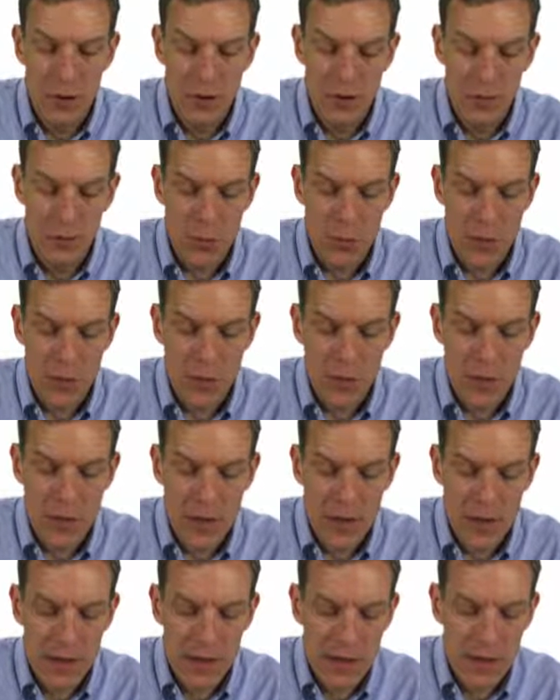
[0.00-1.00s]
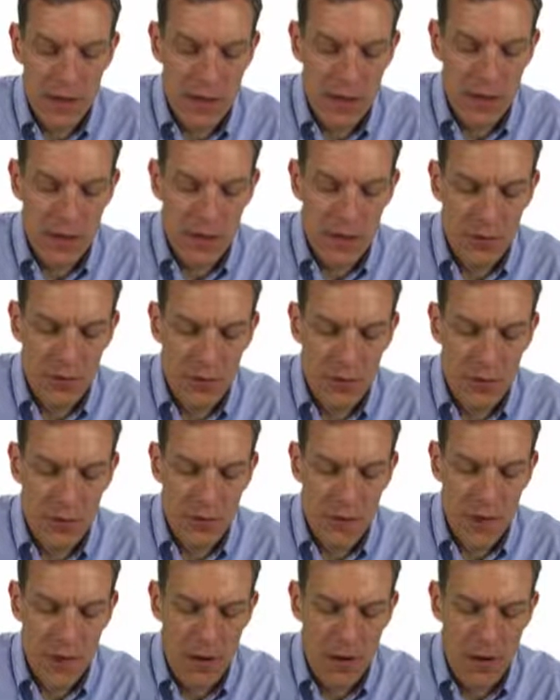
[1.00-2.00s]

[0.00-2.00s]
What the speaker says: So what are you getting? You're getting some